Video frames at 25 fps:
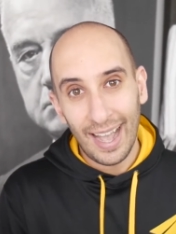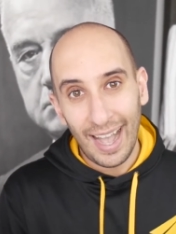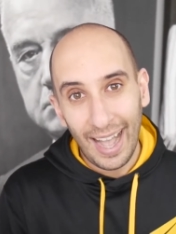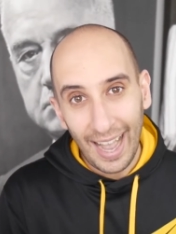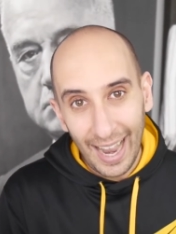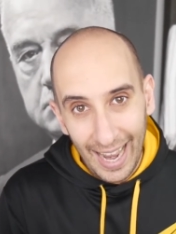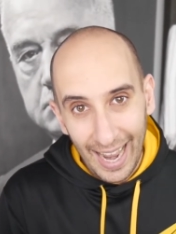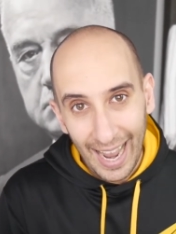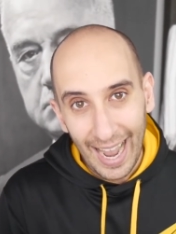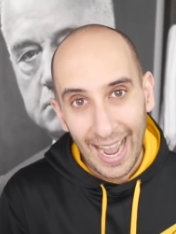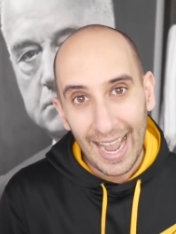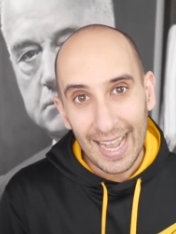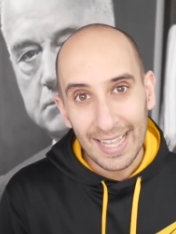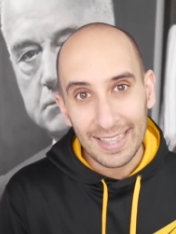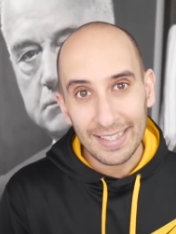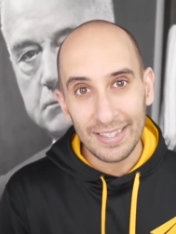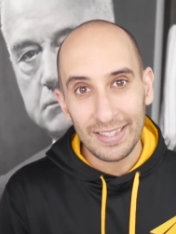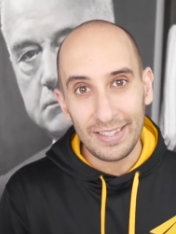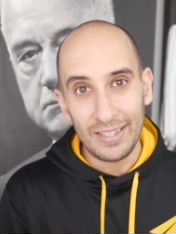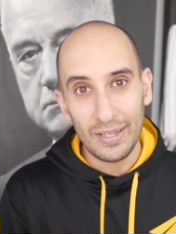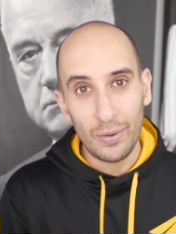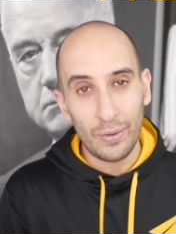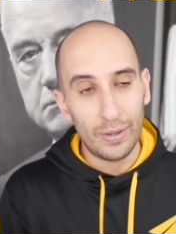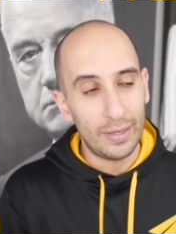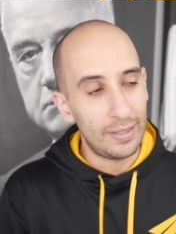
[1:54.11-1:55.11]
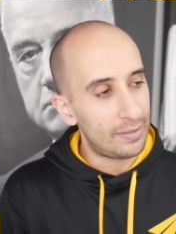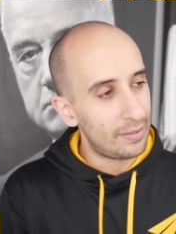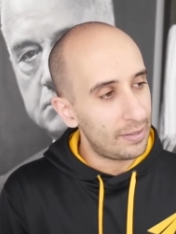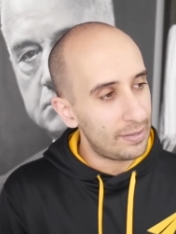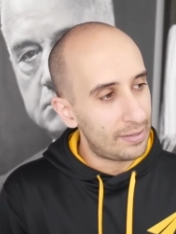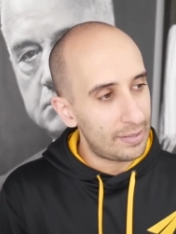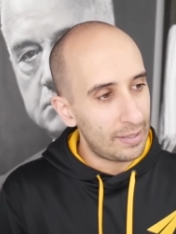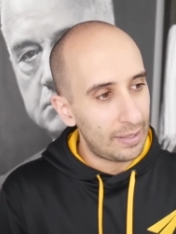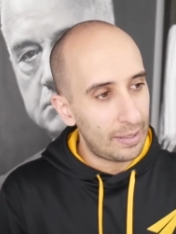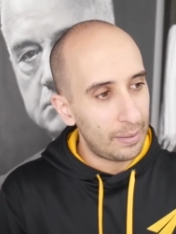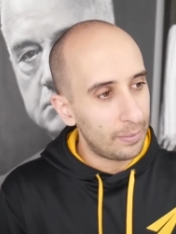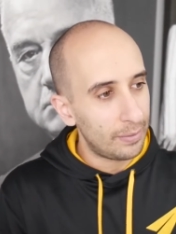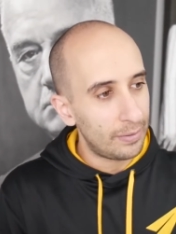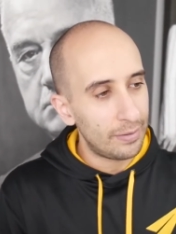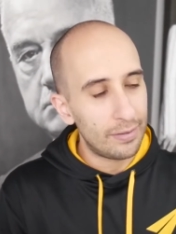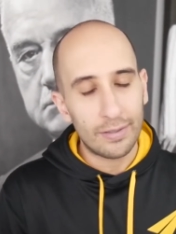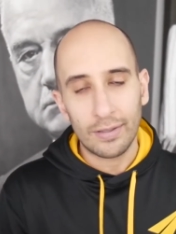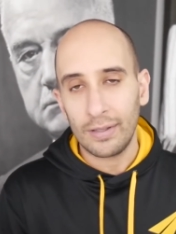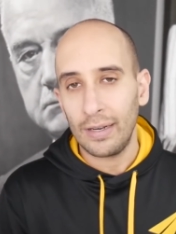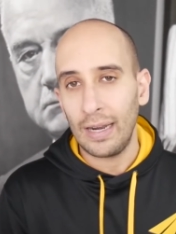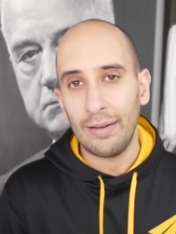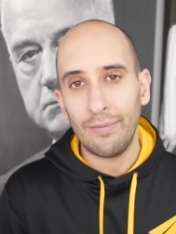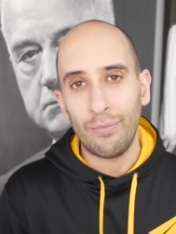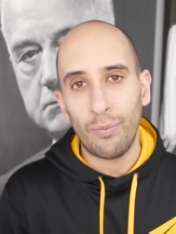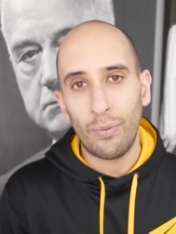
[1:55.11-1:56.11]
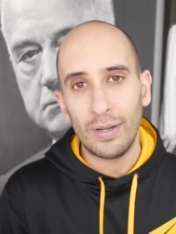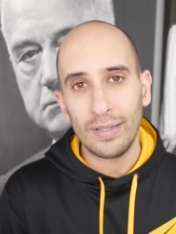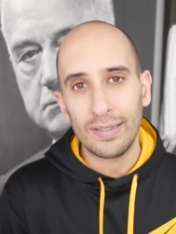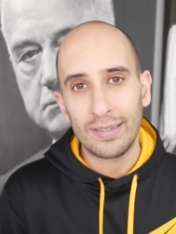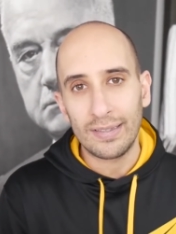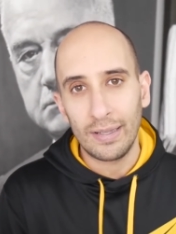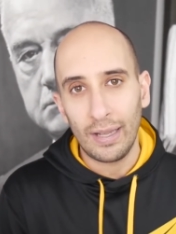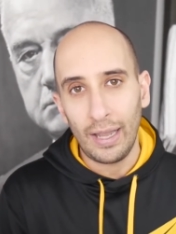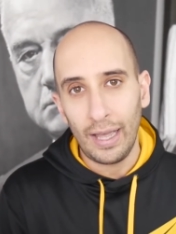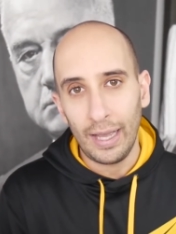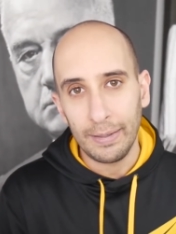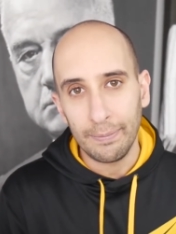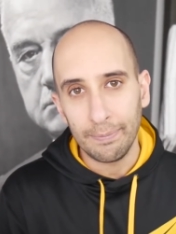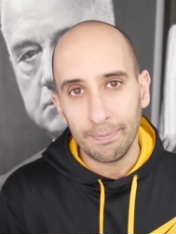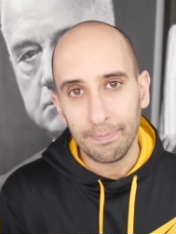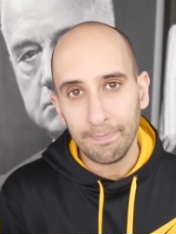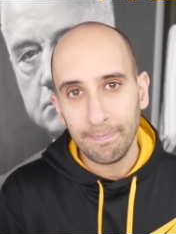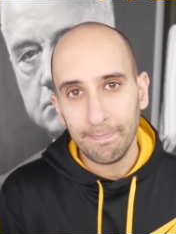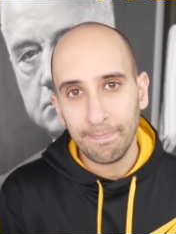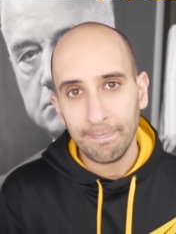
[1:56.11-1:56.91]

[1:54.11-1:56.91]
I had to do it. And so I said, I'm just gonna have one slide.